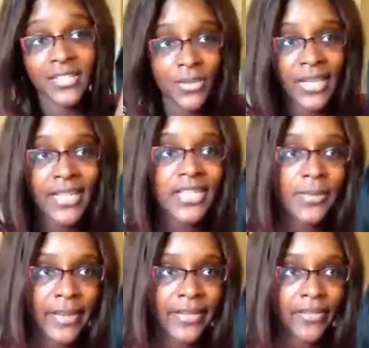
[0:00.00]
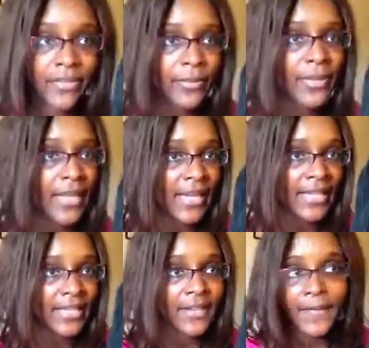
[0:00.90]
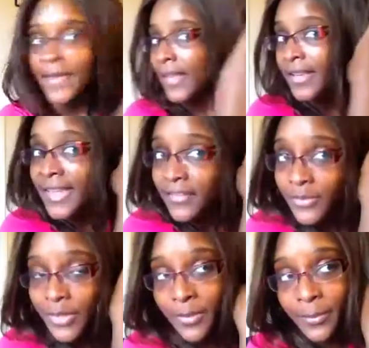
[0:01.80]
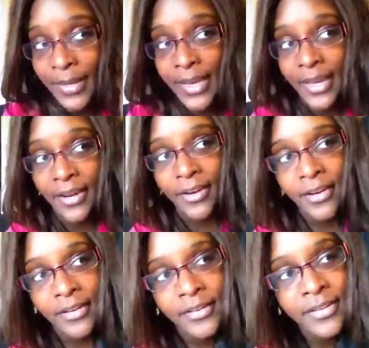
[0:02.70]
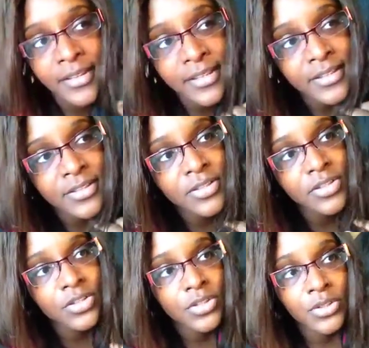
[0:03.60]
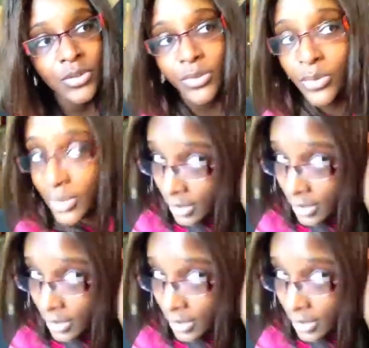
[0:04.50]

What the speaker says: what I expect from yaki. Now if you compare these two,